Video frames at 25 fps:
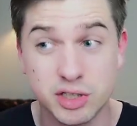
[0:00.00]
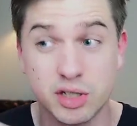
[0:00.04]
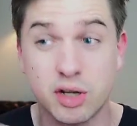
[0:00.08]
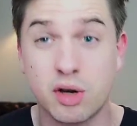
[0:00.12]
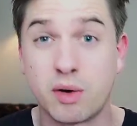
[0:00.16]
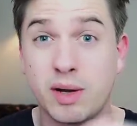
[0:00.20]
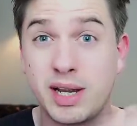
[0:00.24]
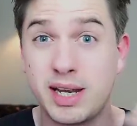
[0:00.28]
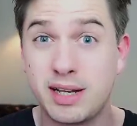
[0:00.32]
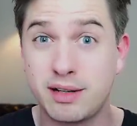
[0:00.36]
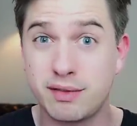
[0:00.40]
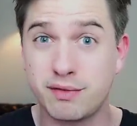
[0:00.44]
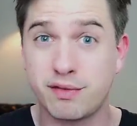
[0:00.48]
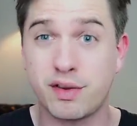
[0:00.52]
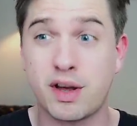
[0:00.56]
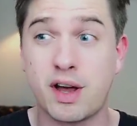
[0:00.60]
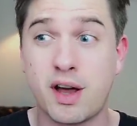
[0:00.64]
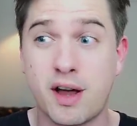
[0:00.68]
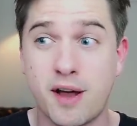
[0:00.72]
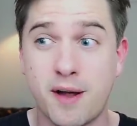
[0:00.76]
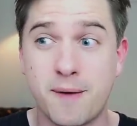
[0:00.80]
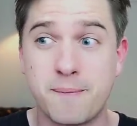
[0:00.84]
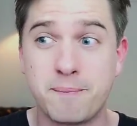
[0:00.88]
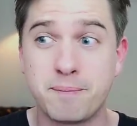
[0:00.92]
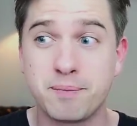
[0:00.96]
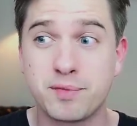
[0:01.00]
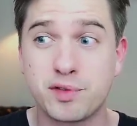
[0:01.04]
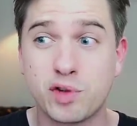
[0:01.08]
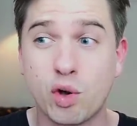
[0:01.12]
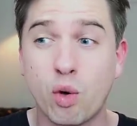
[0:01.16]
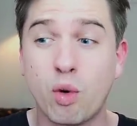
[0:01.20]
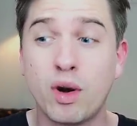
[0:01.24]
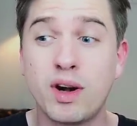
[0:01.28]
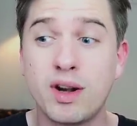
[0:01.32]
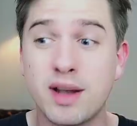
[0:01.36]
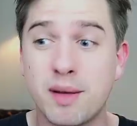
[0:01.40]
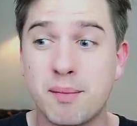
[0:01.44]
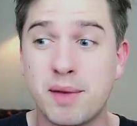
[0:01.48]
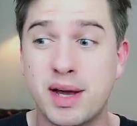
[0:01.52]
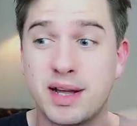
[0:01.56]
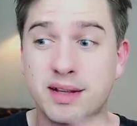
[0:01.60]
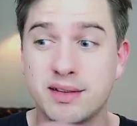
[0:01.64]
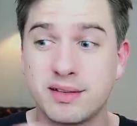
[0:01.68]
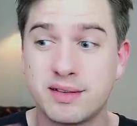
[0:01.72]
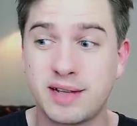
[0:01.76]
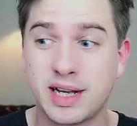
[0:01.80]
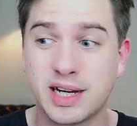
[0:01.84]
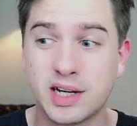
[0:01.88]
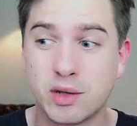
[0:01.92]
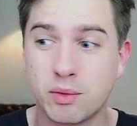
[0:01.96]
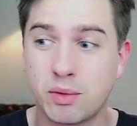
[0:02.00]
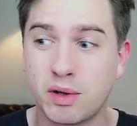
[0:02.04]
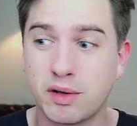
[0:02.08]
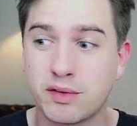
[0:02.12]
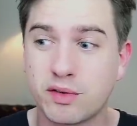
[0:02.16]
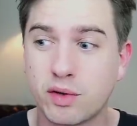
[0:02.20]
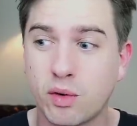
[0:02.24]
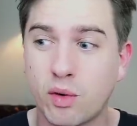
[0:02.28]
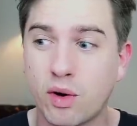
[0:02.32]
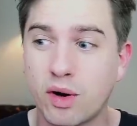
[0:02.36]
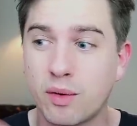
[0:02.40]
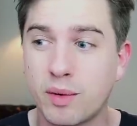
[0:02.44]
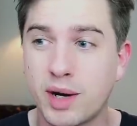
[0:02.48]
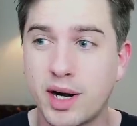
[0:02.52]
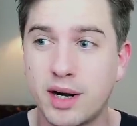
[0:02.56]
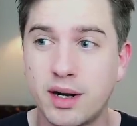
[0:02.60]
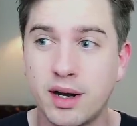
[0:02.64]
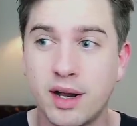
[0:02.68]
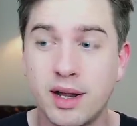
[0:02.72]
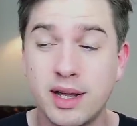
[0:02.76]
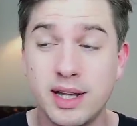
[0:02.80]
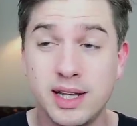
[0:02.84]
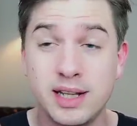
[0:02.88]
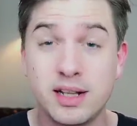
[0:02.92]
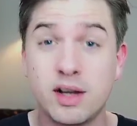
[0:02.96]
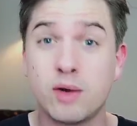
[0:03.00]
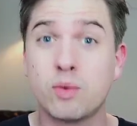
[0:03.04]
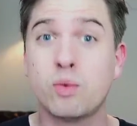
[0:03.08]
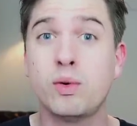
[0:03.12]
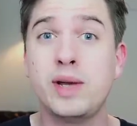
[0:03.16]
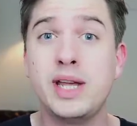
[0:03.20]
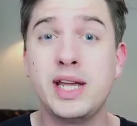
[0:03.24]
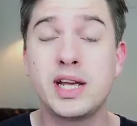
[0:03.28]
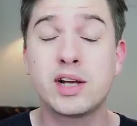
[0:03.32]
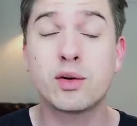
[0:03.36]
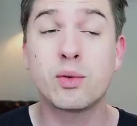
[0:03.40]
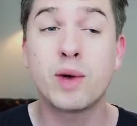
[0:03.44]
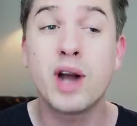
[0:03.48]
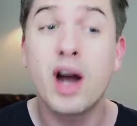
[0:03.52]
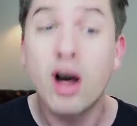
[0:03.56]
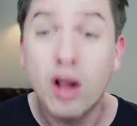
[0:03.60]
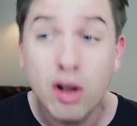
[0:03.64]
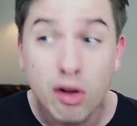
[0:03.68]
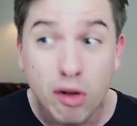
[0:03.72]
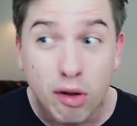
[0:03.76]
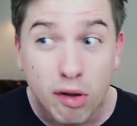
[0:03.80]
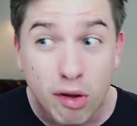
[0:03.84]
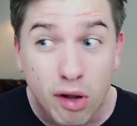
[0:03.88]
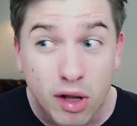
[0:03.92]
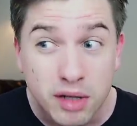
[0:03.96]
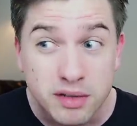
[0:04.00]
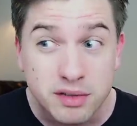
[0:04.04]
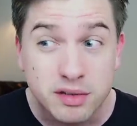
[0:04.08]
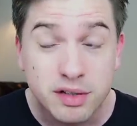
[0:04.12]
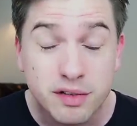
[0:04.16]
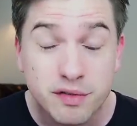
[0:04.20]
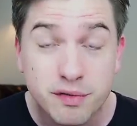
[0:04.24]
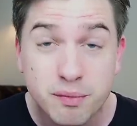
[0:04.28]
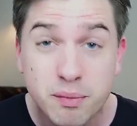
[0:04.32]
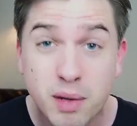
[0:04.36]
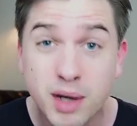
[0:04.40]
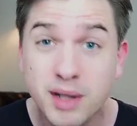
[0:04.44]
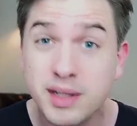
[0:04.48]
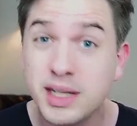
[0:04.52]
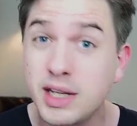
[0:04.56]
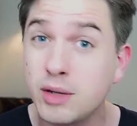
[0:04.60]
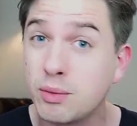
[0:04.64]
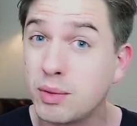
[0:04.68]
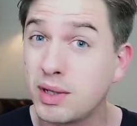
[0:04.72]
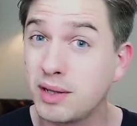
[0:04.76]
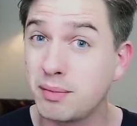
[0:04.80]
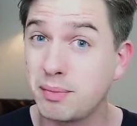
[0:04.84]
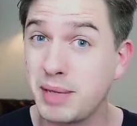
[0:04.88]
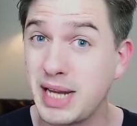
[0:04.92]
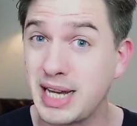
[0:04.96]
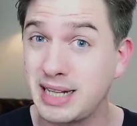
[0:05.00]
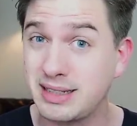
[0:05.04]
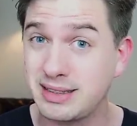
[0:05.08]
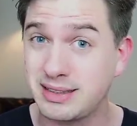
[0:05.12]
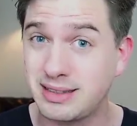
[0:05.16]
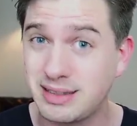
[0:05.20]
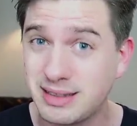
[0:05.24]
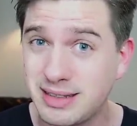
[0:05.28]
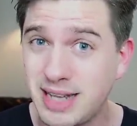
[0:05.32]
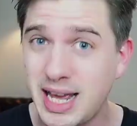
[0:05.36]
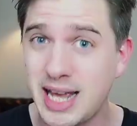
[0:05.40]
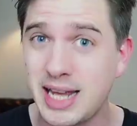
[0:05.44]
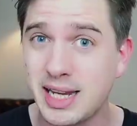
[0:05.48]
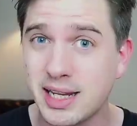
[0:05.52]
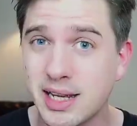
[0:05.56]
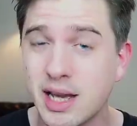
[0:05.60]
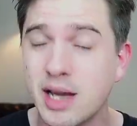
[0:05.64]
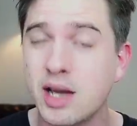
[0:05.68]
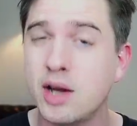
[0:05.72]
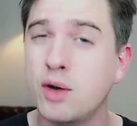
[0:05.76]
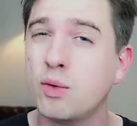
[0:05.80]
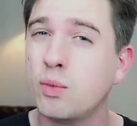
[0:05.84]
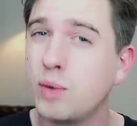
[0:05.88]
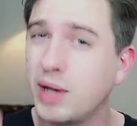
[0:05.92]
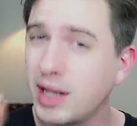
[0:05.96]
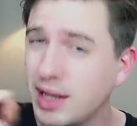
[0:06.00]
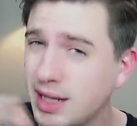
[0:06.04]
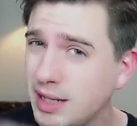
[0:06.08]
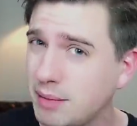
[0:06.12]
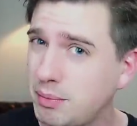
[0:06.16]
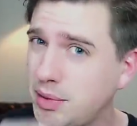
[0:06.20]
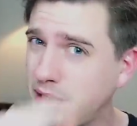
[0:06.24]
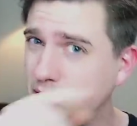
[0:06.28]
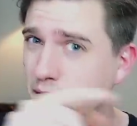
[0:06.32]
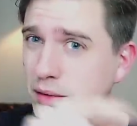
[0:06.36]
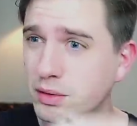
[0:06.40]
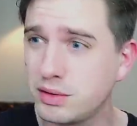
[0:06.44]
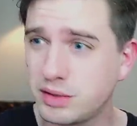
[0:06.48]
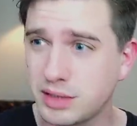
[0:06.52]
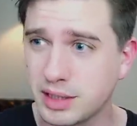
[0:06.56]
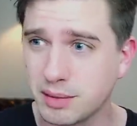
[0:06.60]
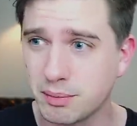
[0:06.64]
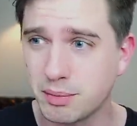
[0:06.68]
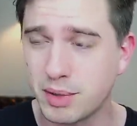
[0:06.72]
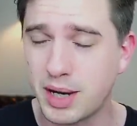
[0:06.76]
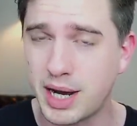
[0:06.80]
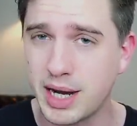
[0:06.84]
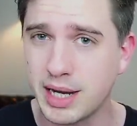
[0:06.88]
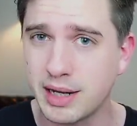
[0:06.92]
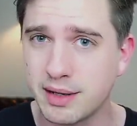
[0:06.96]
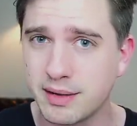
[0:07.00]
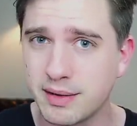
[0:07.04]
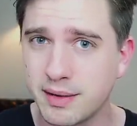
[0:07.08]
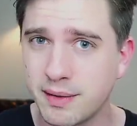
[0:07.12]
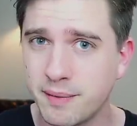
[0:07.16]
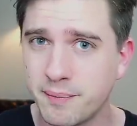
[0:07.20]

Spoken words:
you know, in the tournament, Tekken World Tour, where in a week where a lot of money will be at stake, will he be using Brian?